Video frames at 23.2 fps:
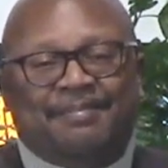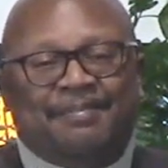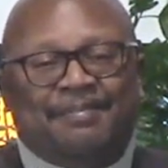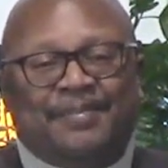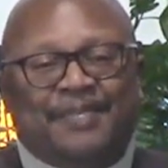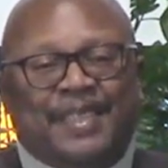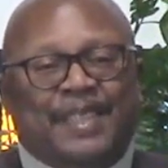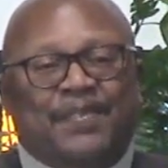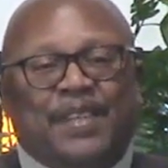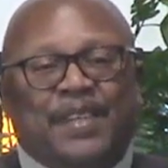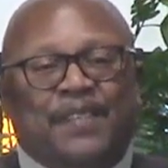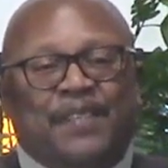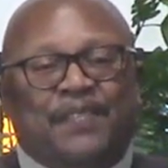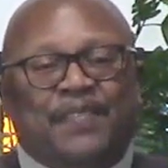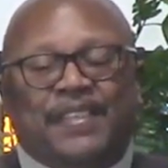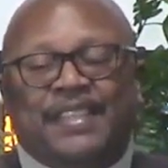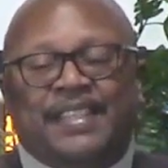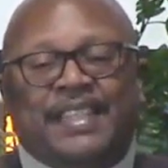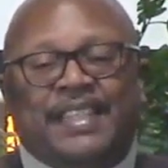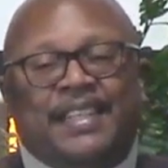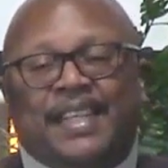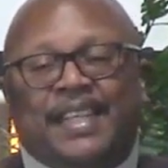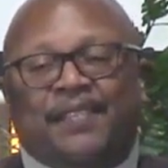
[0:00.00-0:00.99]
Even if
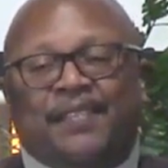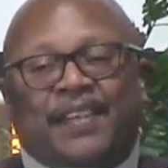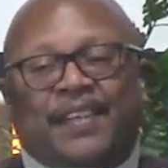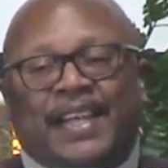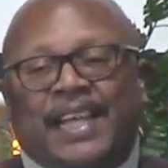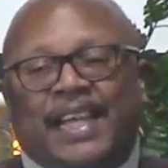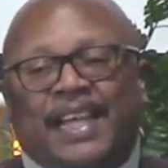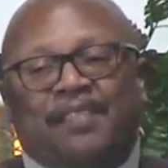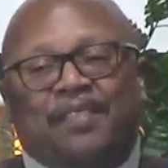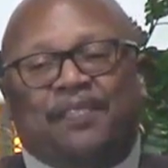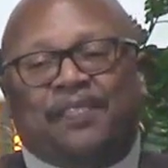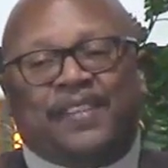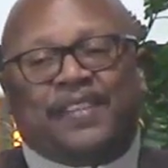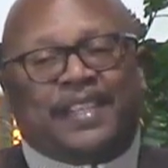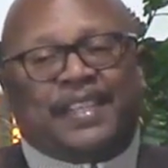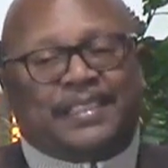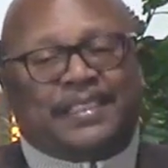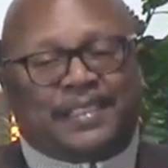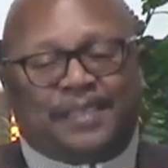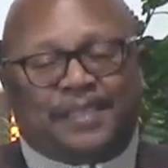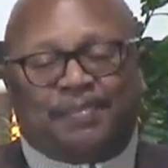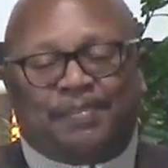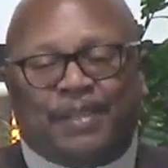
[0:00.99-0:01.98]
it never got it
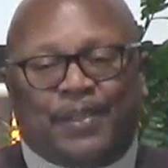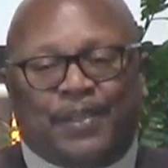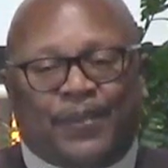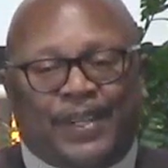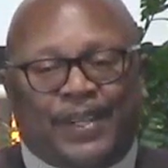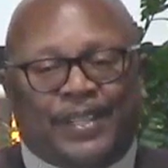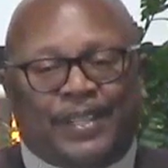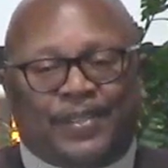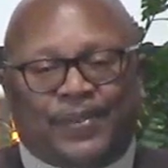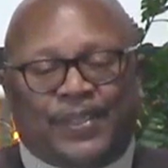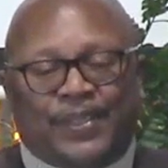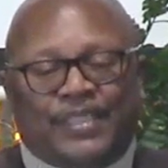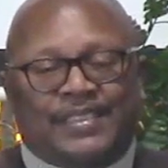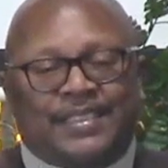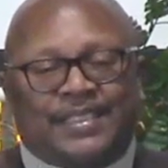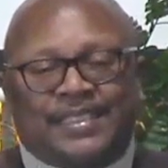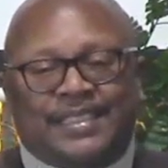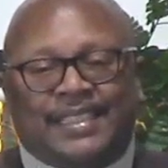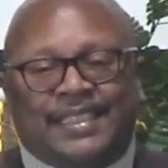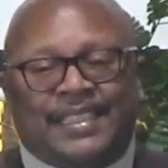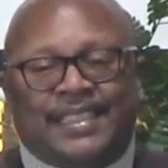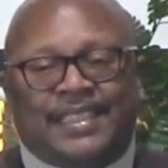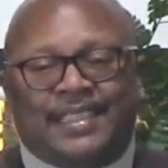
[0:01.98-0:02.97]
fixed, it'd be right twice a
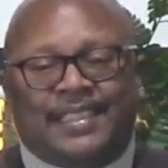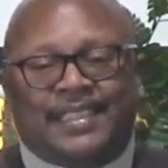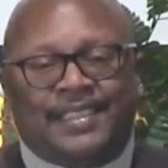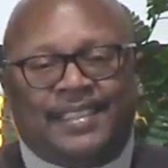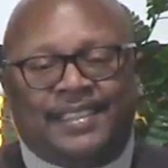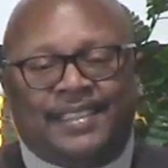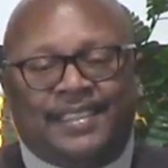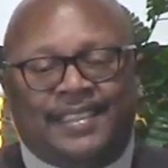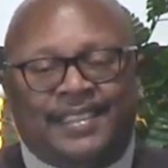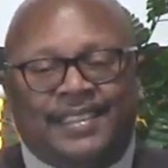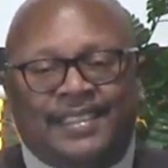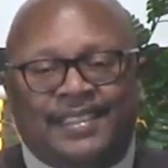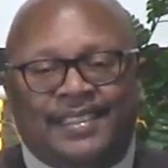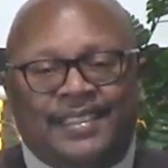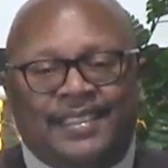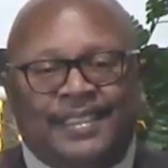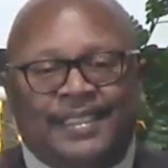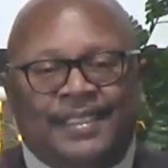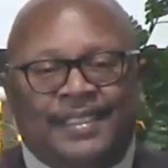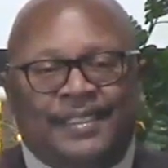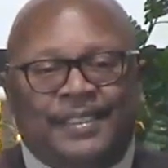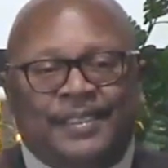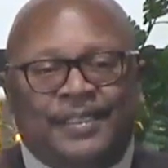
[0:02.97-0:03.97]
day.
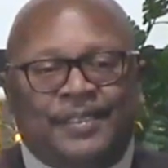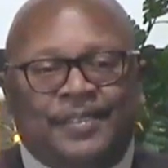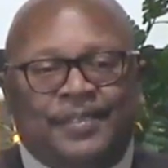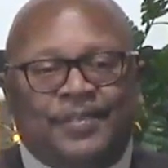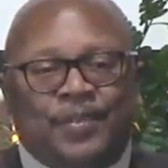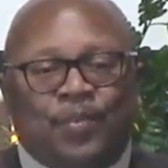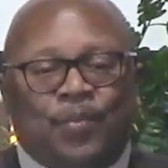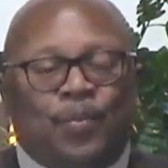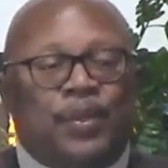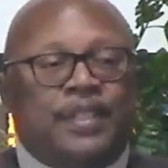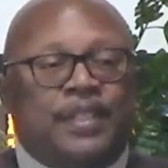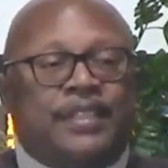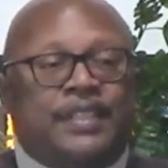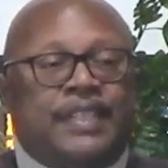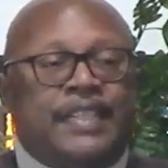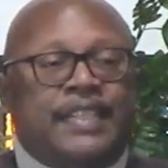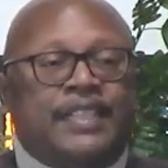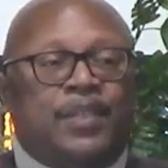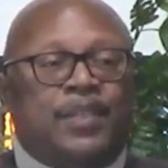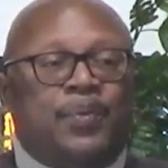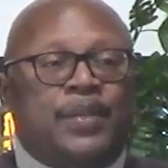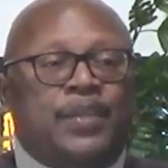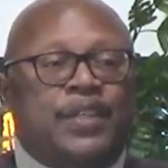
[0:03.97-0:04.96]
One thing
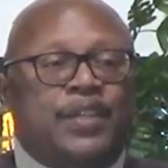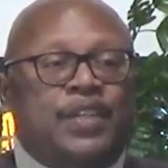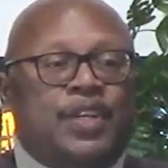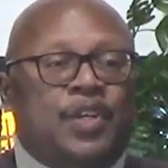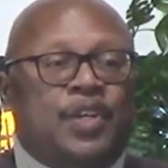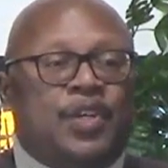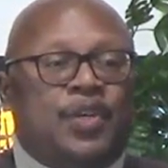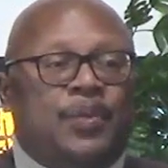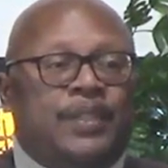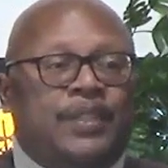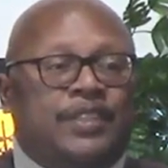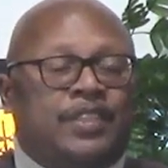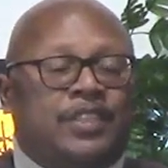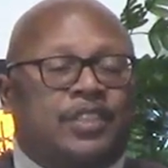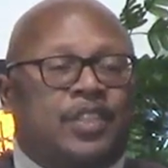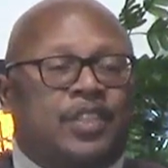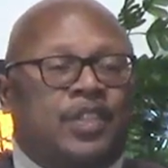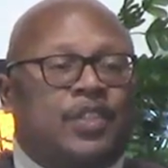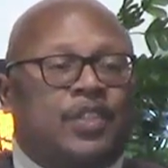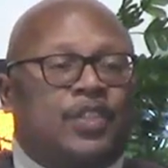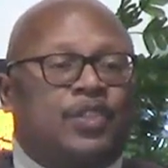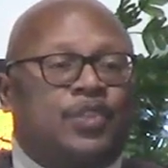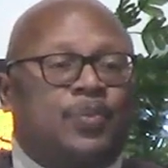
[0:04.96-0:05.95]
that we know is as
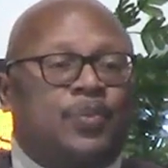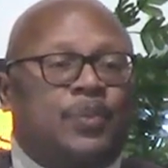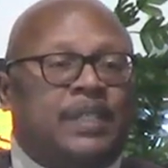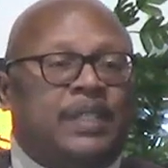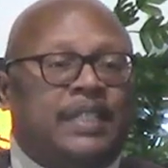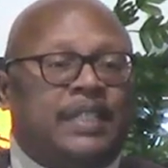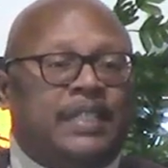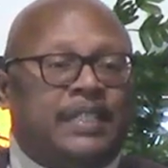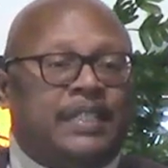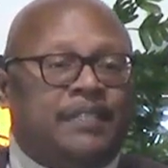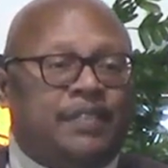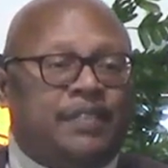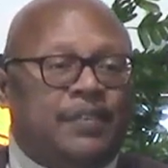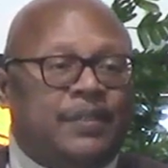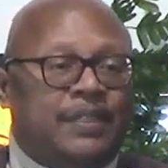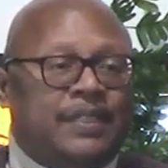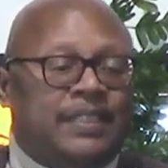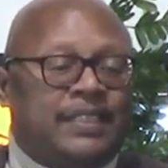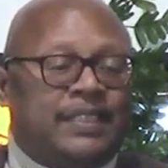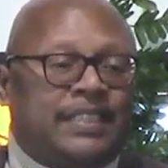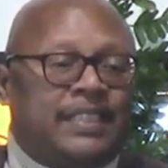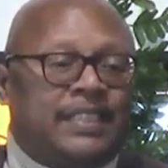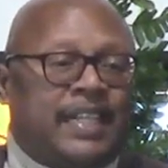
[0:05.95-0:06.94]
long as we live on
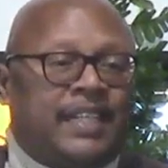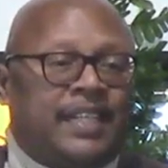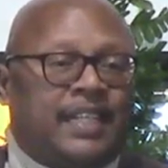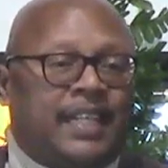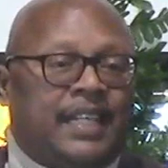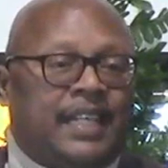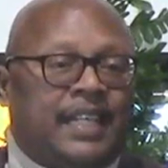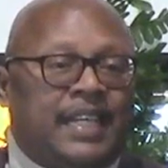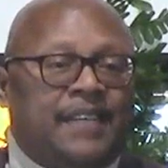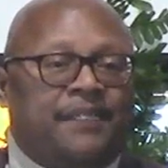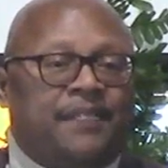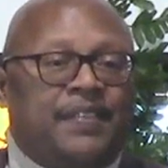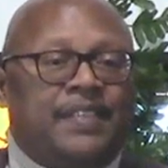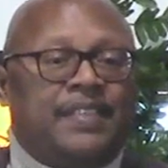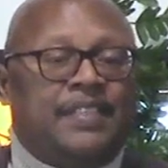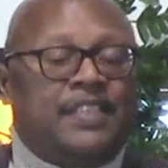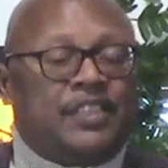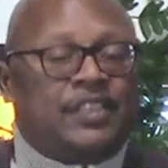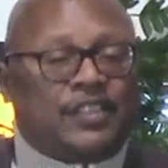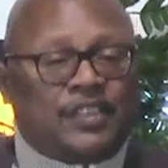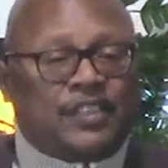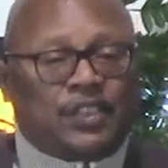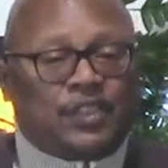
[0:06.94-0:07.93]
this side of life and
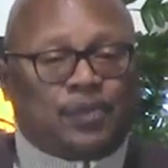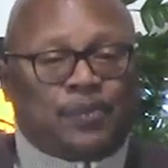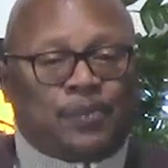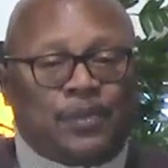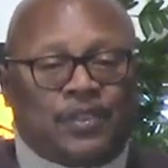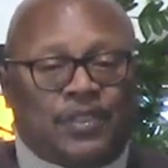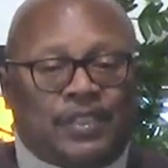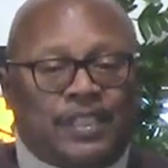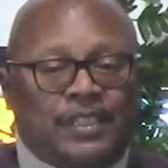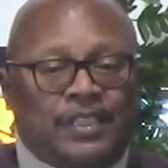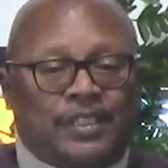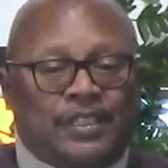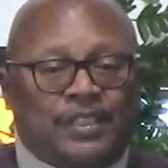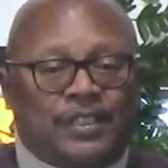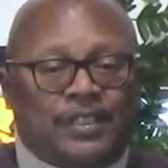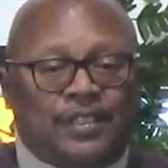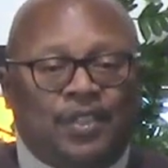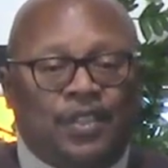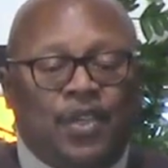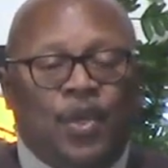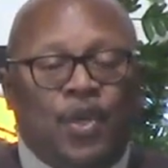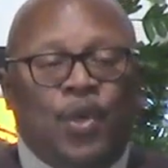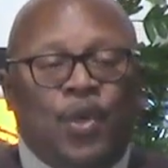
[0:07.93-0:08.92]
this dispensation,
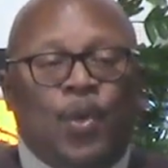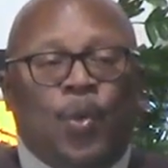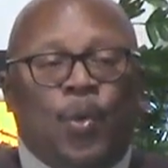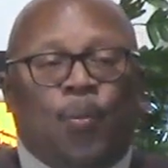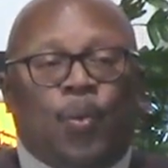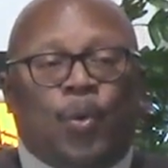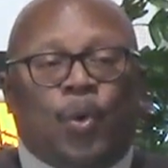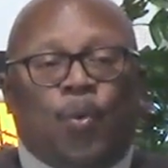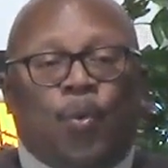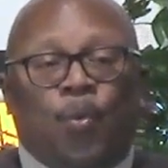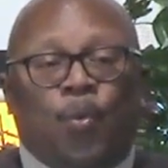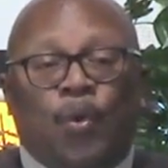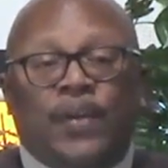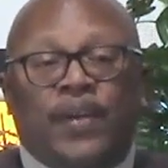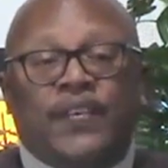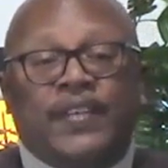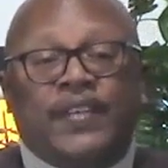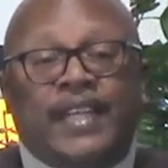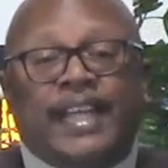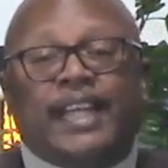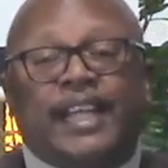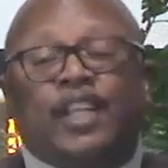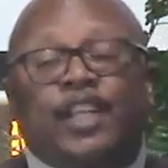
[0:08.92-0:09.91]
we're one
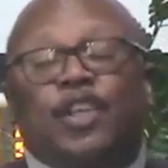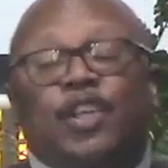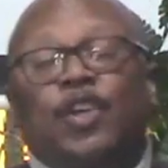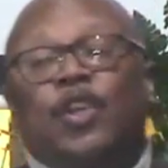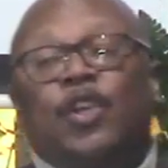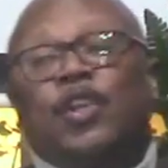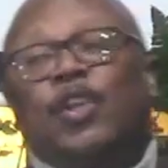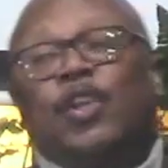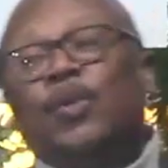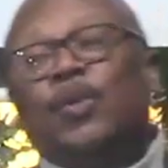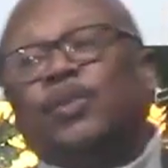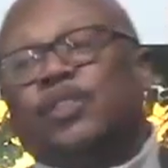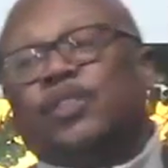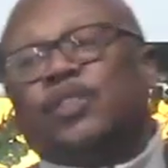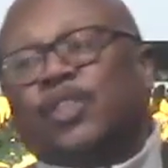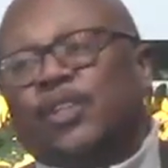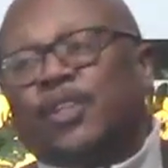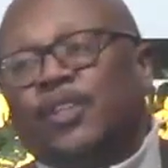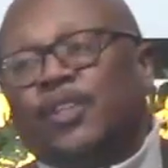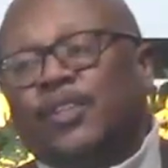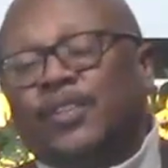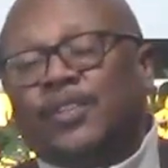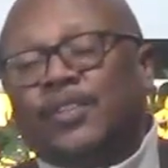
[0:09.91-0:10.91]
day
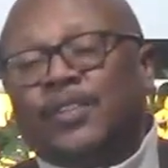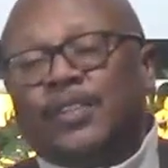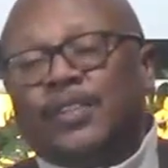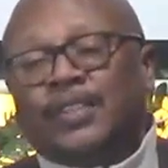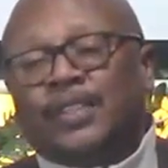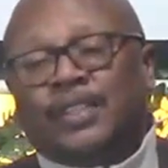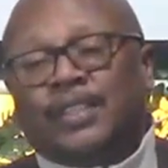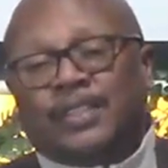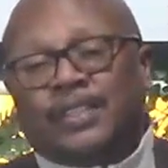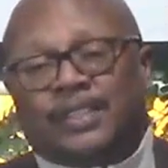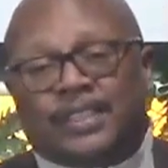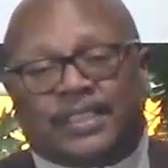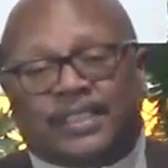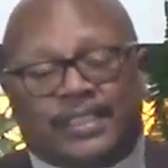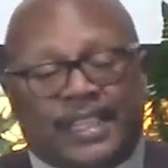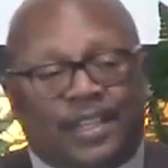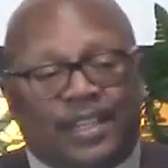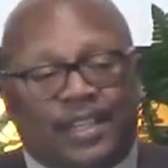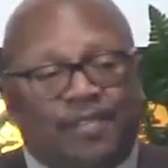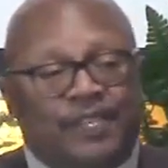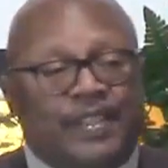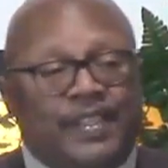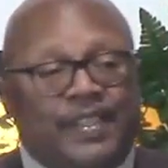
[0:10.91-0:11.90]
closer to
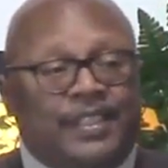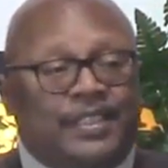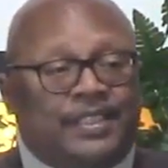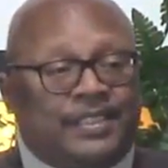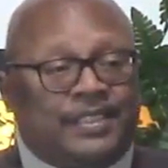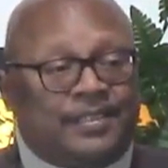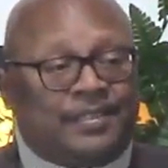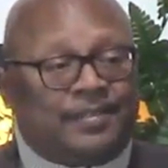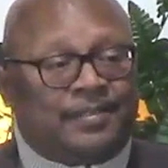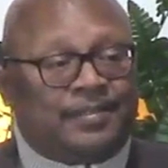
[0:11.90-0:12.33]
salvation.